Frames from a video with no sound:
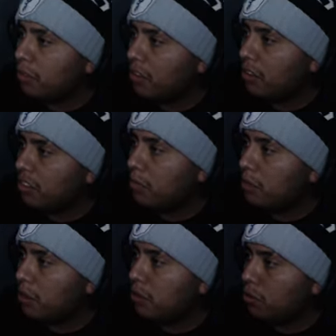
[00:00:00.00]
at the same
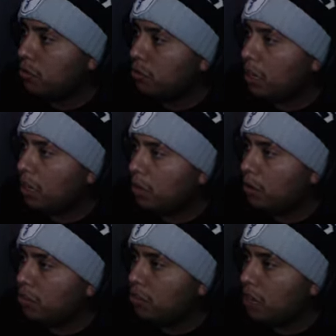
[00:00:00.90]
time too. So I
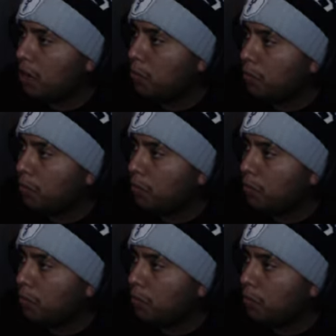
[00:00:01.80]
literally just gotta move